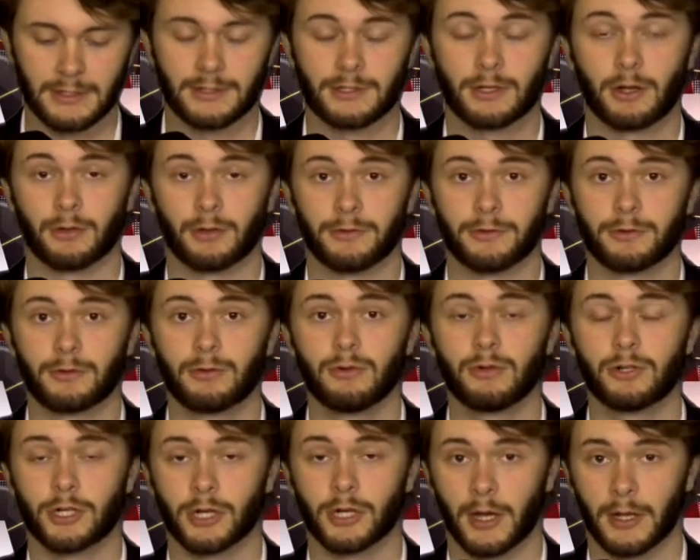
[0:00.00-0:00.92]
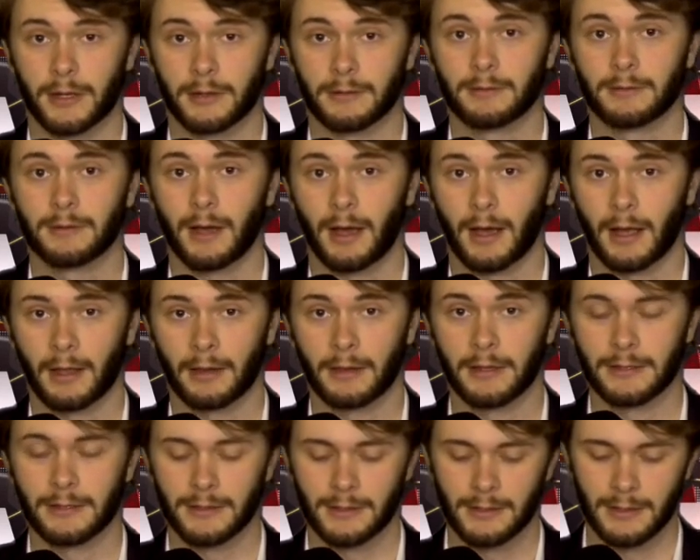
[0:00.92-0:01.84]
called Kushan
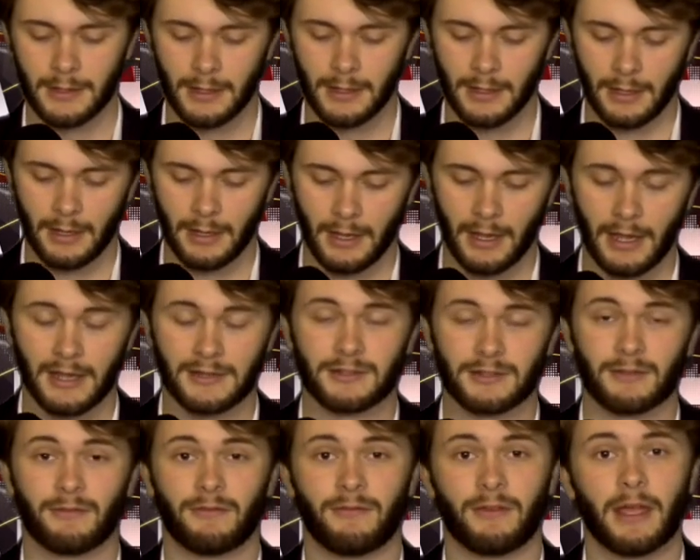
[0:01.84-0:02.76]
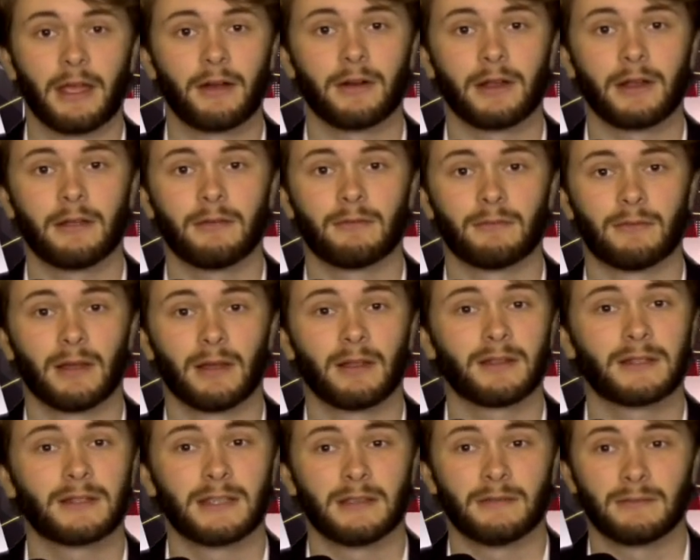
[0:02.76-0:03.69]
Island, has a very
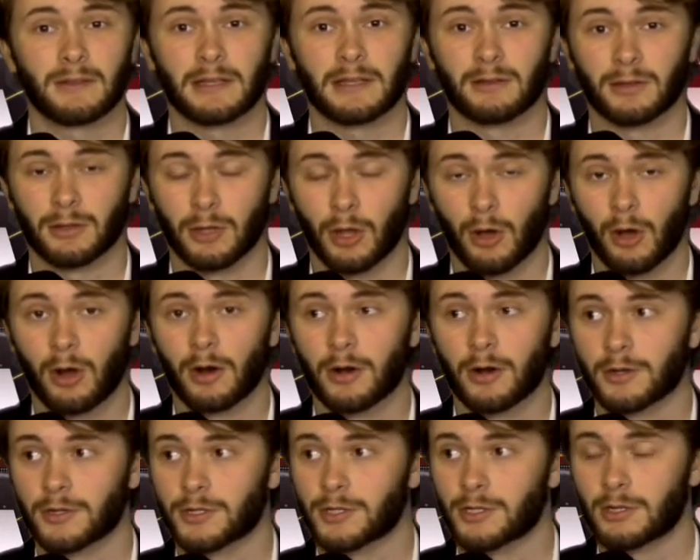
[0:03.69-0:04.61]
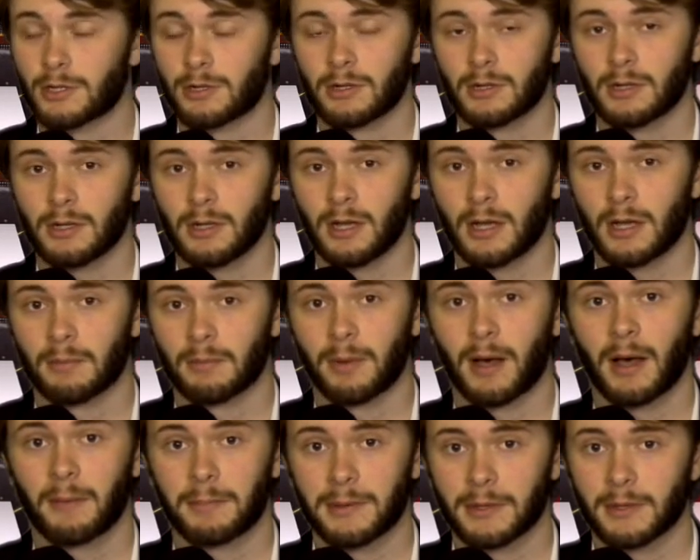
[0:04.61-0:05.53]
relatively large um,
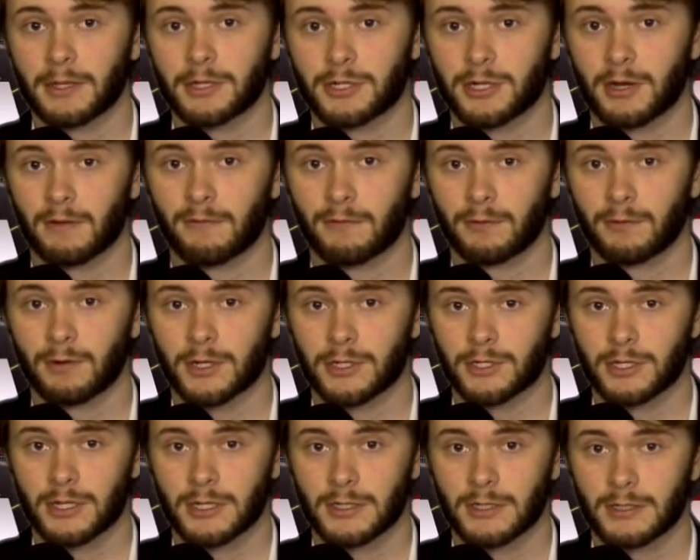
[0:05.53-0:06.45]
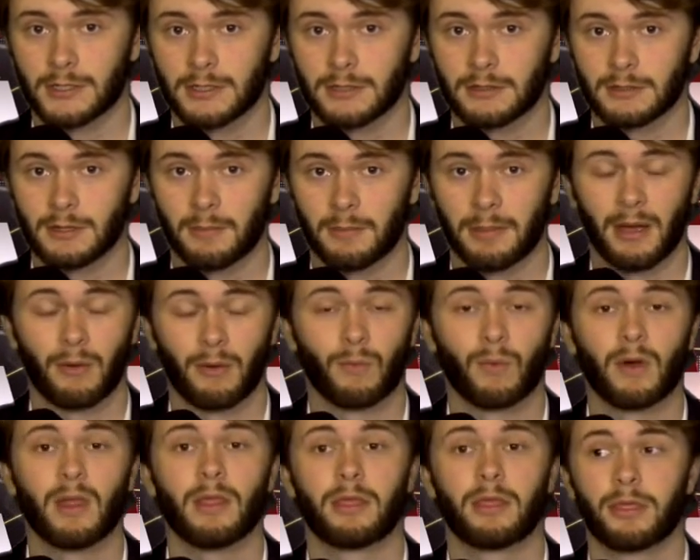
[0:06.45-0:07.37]
population of Christians. About
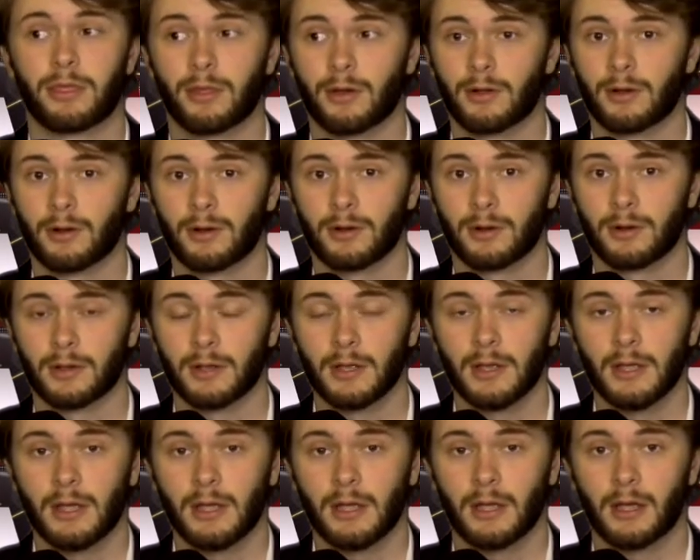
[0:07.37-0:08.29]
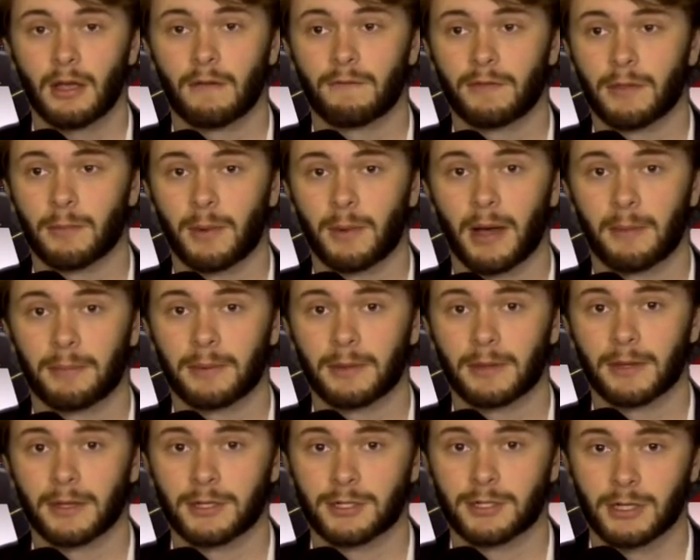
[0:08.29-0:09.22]
one third of the
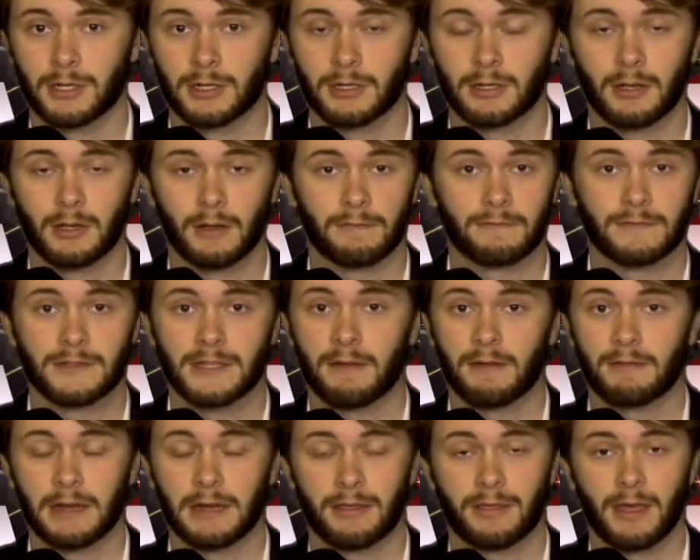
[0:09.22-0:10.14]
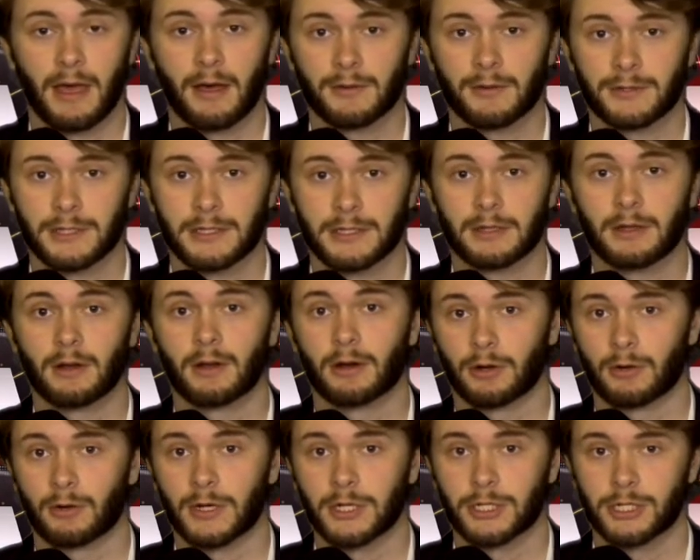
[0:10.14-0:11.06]
population of 70,000 are
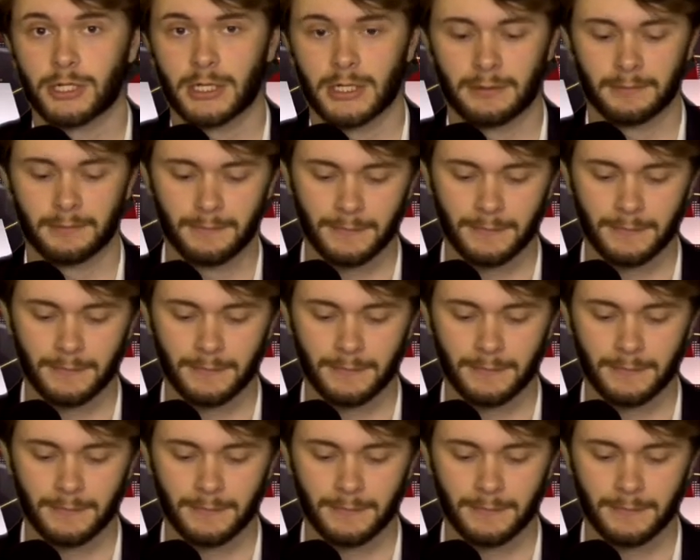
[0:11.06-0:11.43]
Christian.